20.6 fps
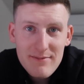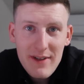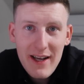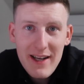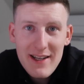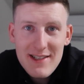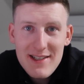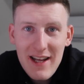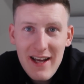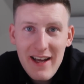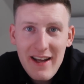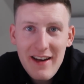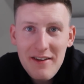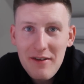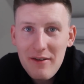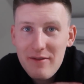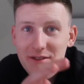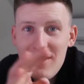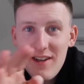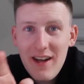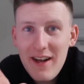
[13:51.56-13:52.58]
that is the end
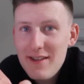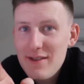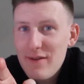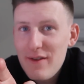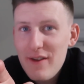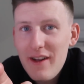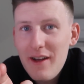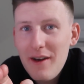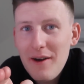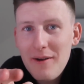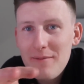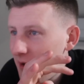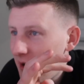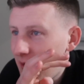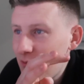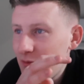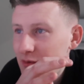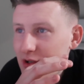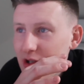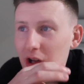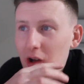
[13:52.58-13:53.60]
of today's video.
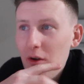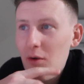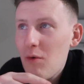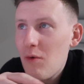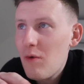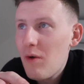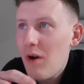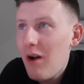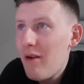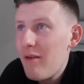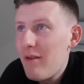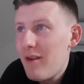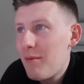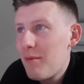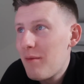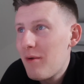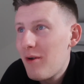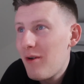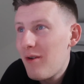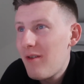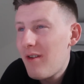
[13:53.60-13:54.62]
I'm so over the
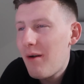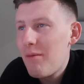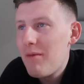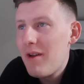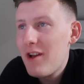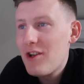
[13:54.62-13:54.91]
moon. I'm